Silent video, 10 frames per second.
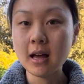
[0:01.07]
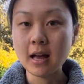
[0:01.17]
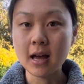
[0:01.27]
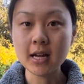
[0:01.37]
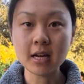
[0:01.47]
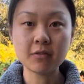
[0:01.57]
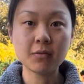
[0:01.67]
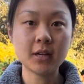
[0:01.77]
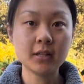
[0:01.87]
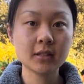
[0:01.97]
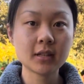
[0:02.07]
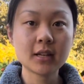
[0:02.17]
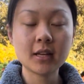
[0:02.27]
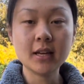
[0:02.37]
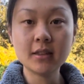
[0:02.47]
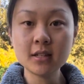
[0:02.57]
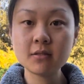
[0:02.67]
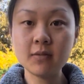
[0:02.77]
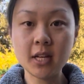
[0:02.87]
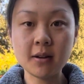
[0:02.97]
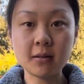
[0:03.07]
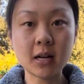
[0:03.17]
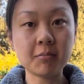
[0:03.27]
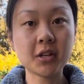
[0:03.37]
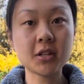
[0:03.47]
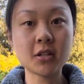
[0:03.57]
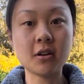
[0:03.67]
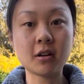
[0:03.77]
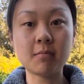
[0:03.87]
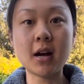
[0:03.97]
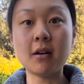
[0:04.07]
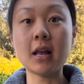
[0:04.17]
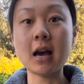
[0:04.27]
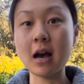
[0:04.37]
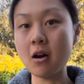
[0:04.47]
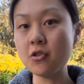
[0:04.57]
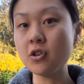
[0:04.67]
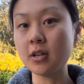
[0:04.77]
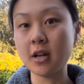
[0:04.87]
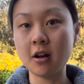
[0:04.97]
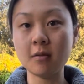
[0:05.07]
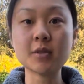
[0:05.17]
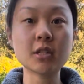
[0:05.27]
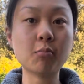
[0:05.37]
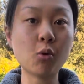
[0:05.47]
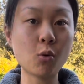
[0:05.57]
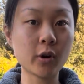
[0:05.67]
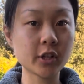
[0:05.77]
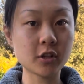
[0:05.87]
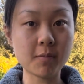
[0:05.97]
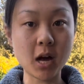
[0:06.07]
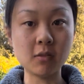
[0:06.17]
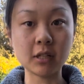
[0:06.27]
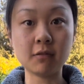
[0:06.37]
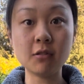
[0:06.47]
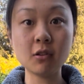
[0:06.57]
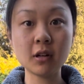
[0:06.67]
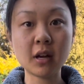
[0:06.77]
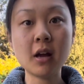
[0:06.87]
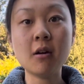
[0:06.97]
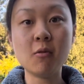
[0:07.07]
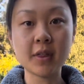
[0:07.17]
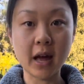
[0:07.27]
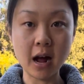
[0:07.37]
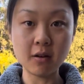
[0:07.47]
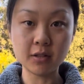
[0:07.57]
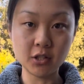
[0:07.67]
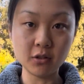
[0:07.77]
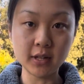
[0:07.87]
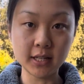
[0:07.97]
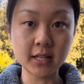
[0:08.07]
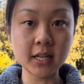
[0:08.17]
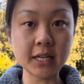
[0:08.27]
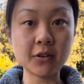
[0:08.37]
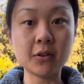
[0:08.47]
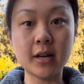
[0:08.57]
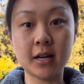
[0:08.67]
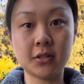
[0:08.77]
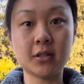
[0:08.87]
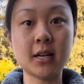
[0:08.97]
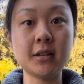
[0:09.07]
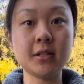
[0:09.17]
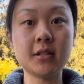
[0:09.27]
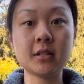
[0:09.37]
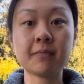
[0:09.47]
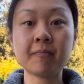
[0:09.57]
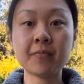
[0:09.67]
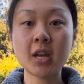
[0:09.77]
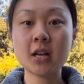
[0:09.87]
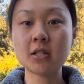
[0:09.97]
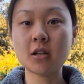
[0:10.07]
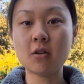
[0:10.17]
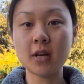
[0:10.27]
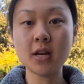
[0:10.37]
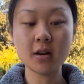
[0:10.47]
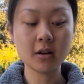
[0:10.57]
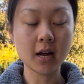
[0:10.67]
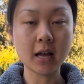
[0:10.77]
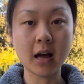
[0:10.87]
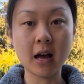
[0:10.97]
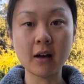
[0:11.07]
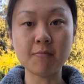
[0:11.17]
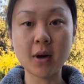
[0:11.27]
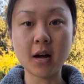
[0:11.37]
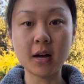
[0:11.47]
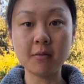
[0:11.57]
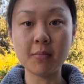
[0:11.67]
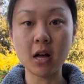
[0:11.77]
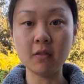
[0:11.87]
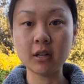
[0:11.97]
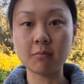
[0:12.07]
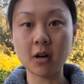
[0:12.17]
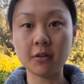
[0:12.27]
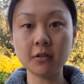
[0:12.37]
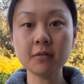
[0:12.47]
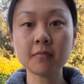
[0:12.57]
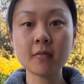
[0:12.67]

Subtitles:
Hi everyone! In this video, I'm going to talk about how you can help support your pelvic floor without doing Kegel exercises. So here I have my pelvic model,